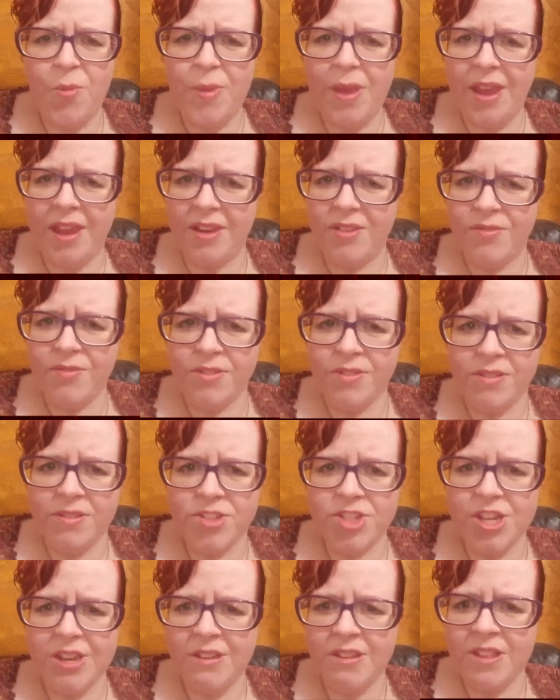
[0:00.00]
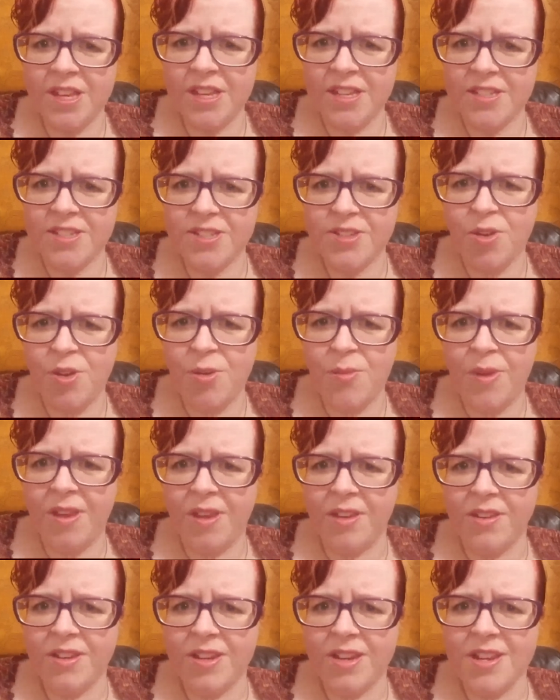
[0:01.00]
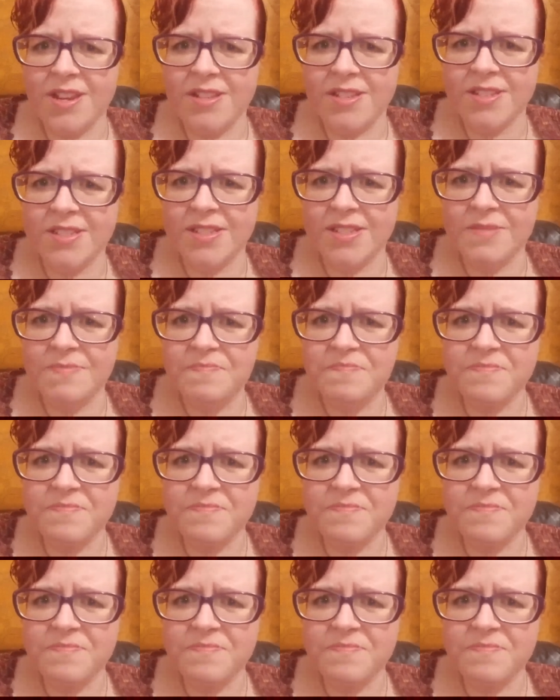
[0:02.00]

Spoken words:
painful, JLS. Oh my goodness.